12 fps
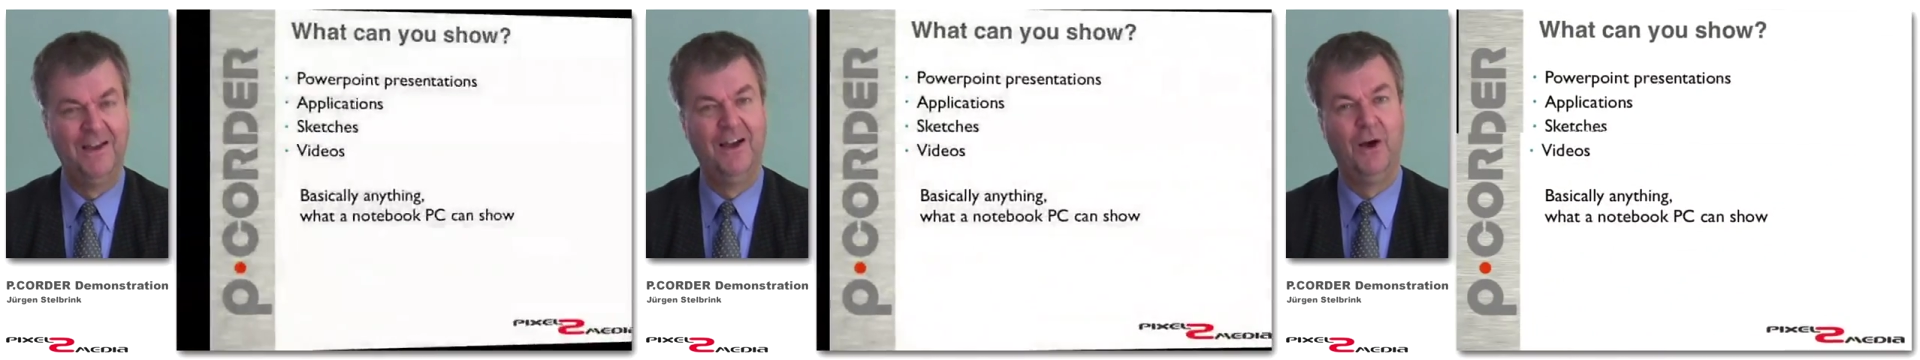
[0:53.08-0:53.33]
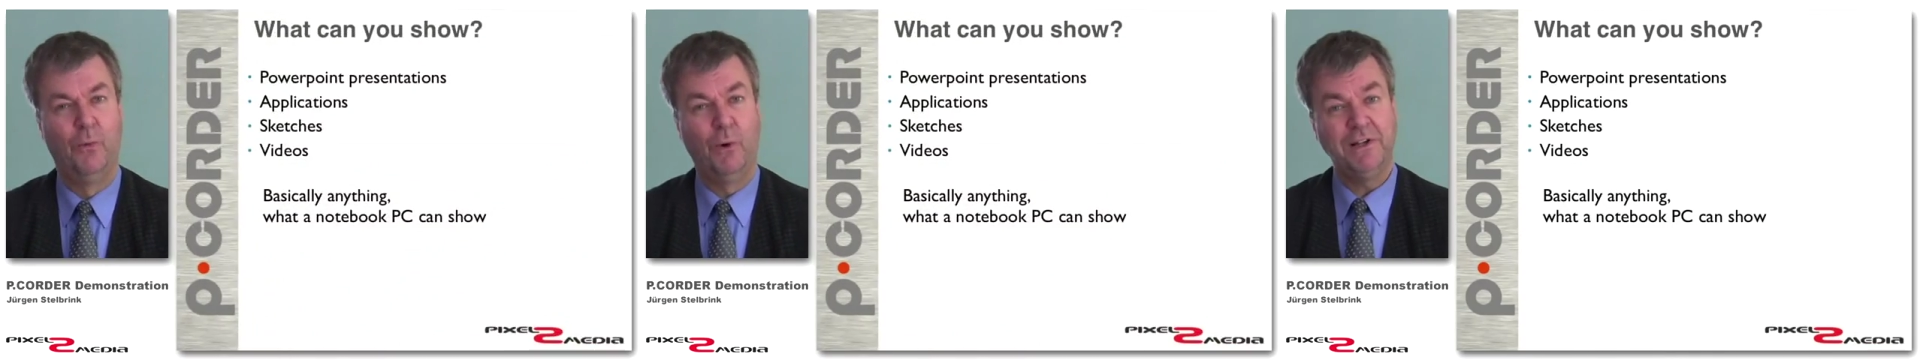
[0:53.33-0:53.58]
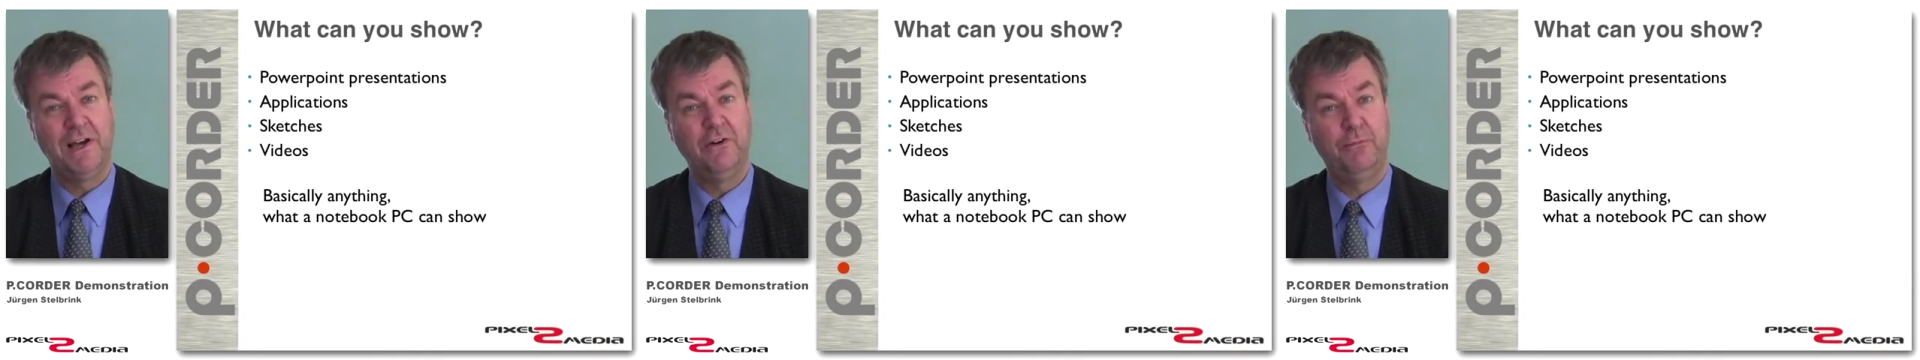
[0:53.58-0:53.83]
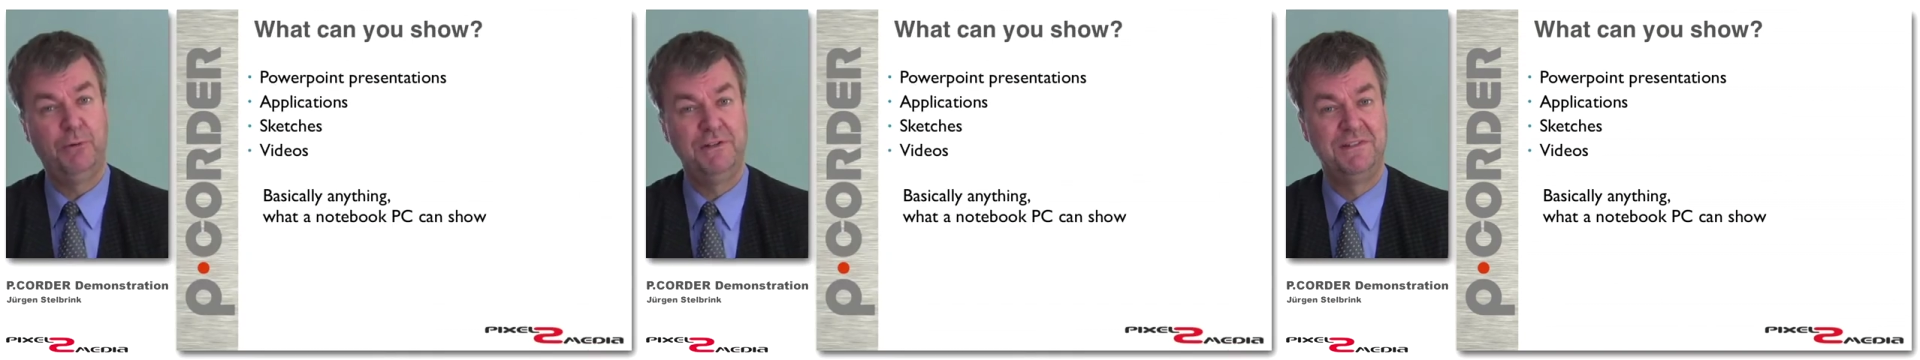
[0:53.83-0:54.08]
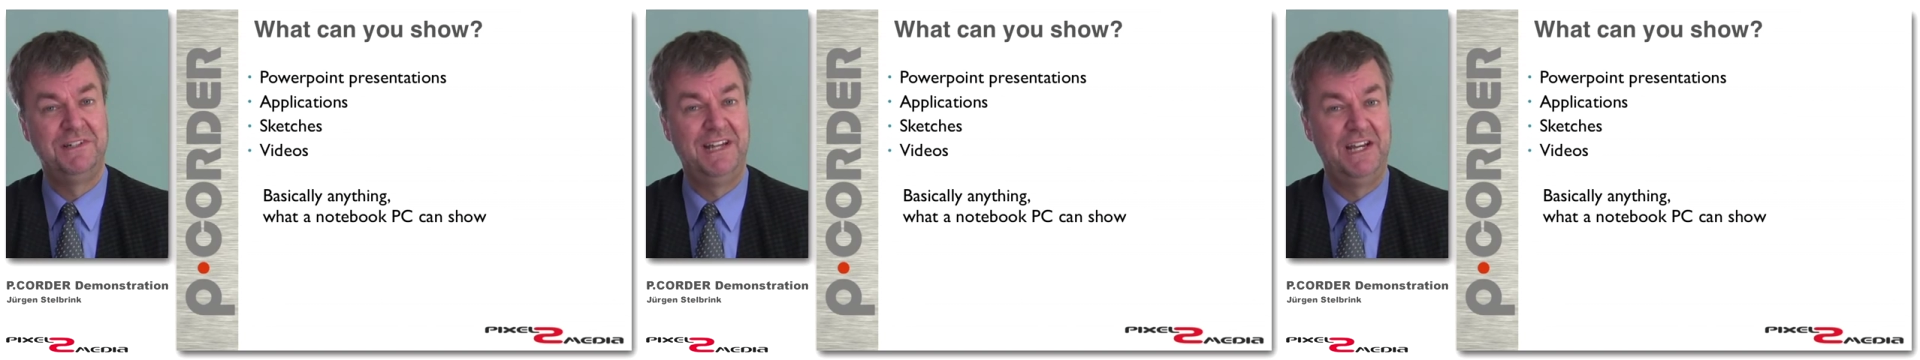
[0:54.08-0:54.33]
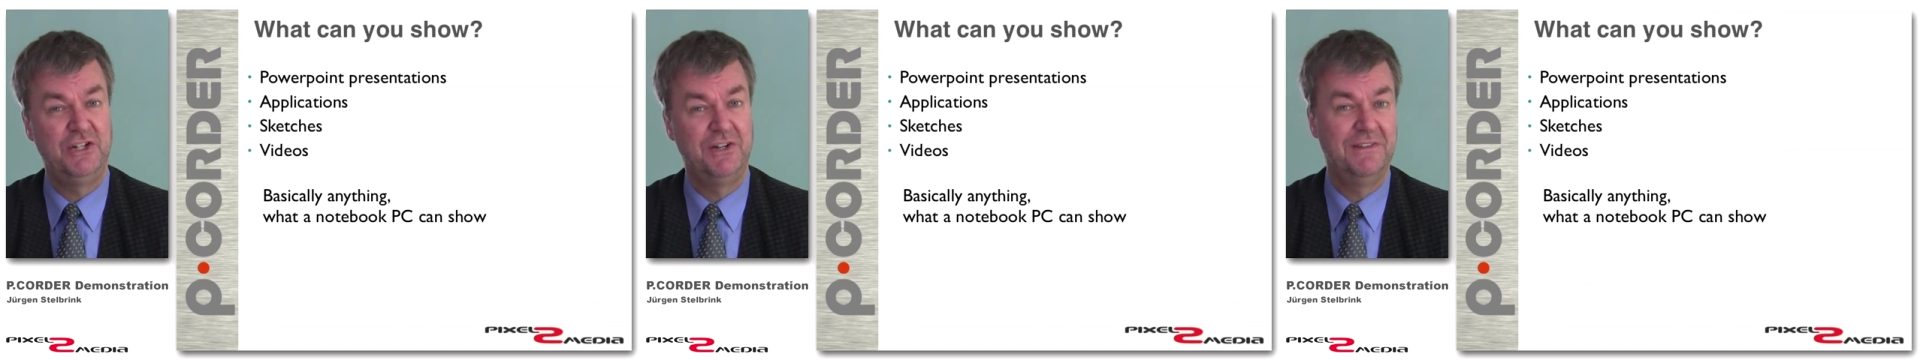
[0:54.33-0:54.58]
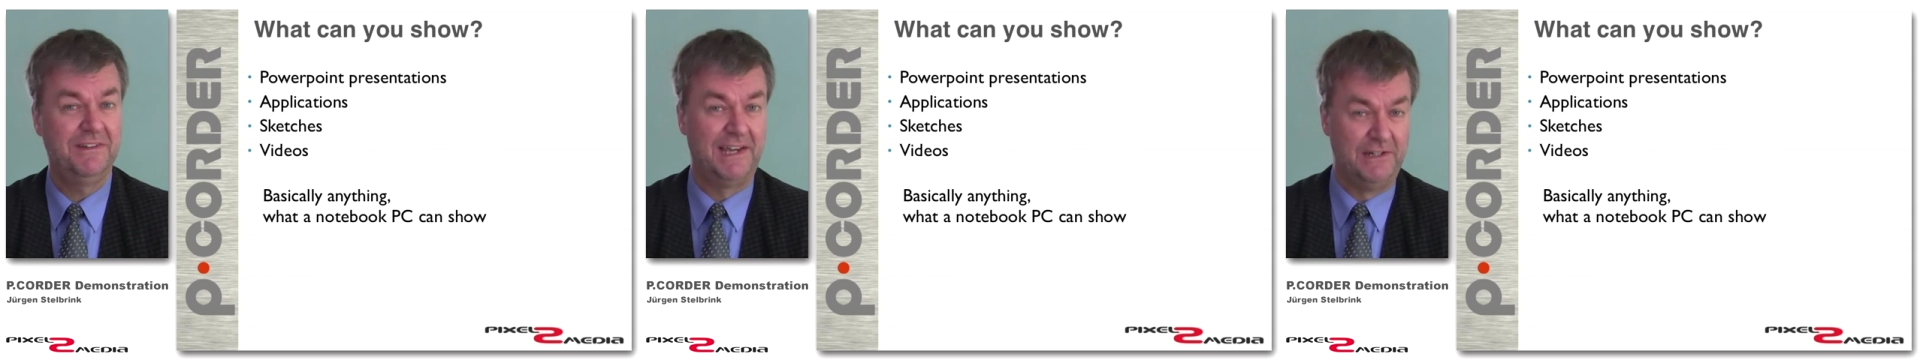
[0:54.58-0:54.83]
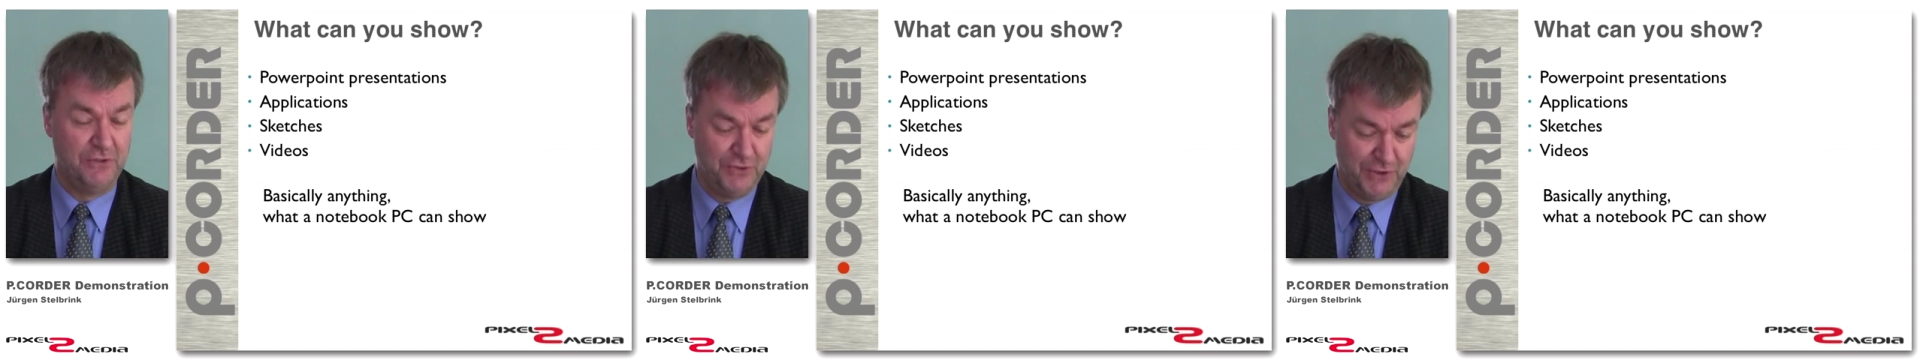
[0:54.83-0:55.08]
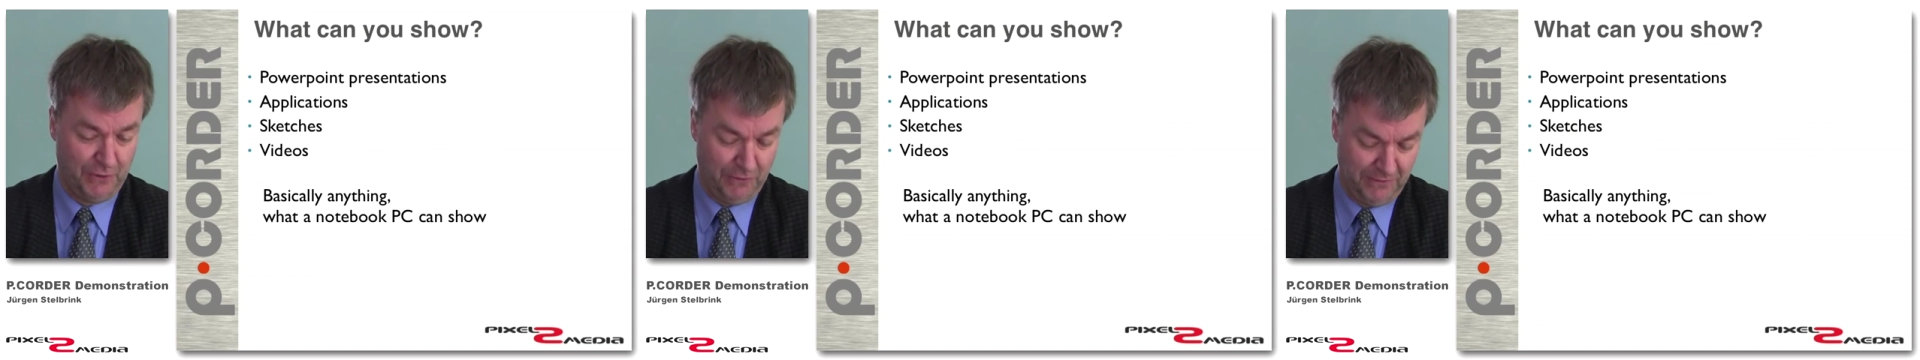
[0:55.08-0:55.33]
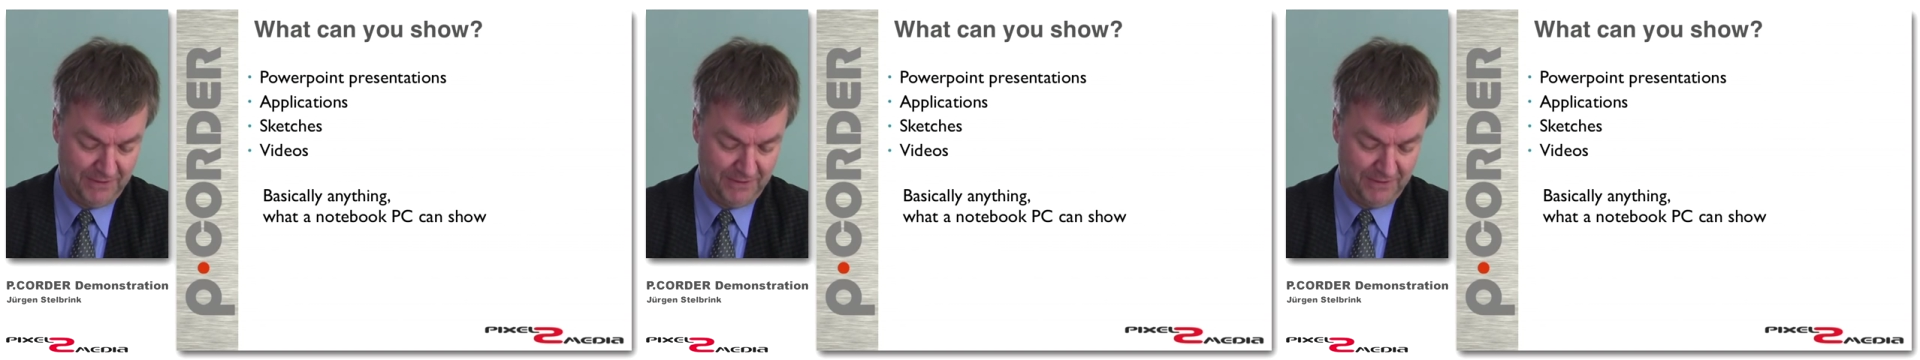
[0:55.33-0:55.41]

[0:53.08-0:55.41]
What kind of presentations can you show?